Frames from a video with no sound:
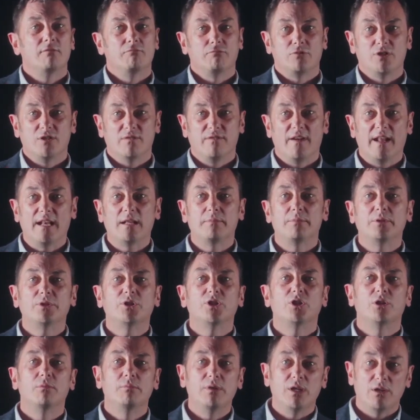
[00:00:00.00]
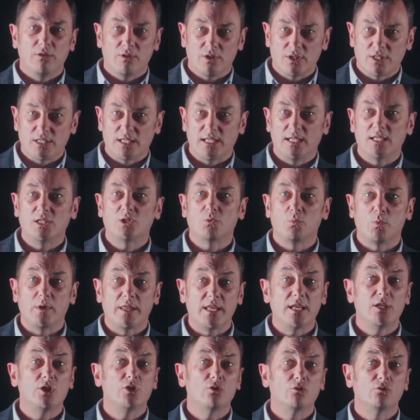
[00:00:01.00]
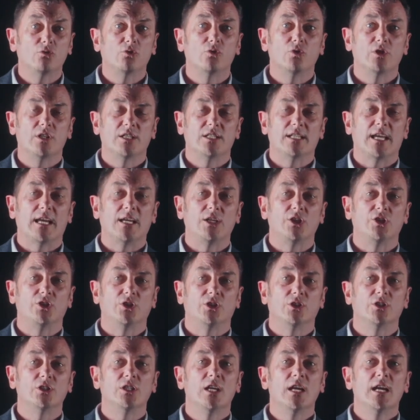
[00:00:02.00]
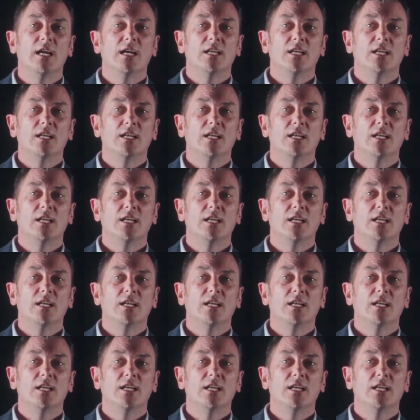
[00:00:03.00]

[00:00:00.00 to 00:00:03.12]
development communities within your organisation